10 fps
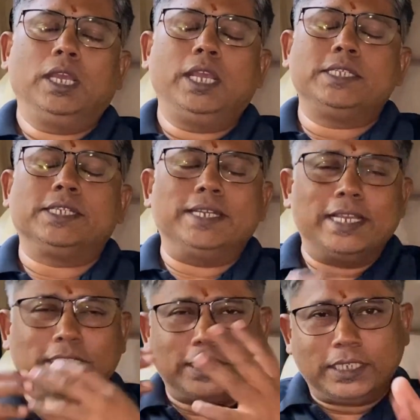Is it
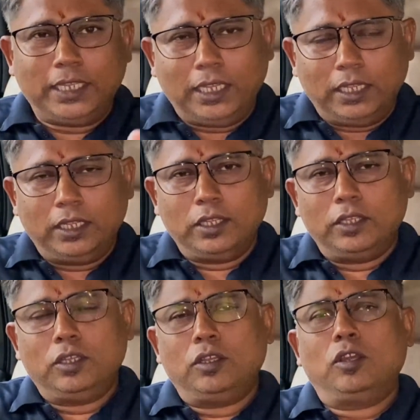necessary,
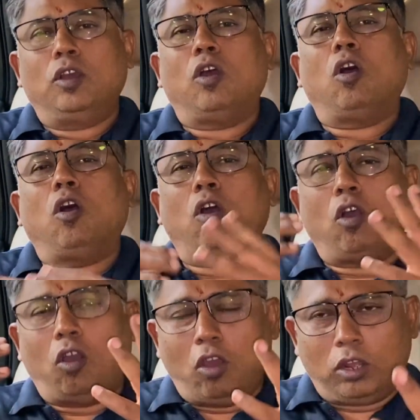
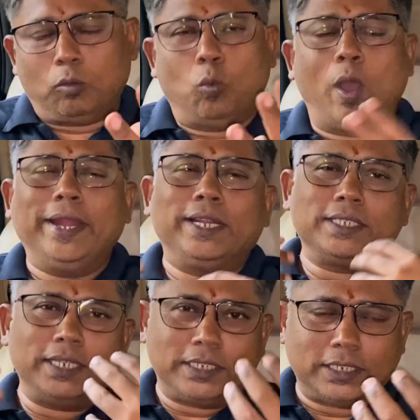or why it
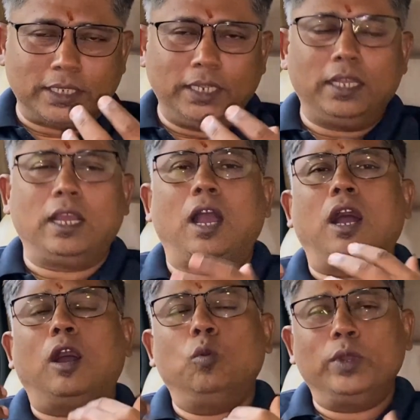is necessary,
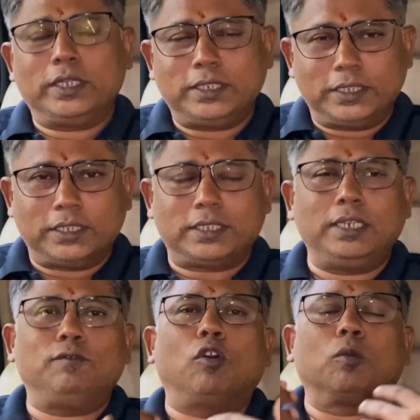how it is
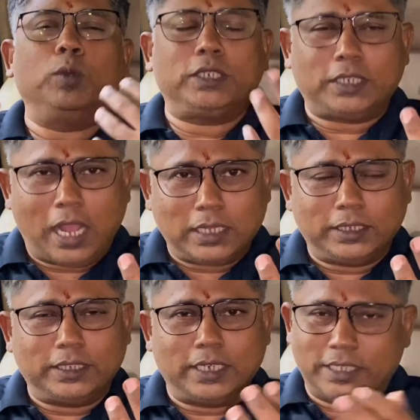necessary, for which cars
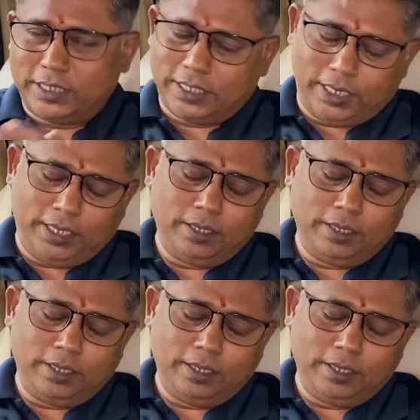it is necessary?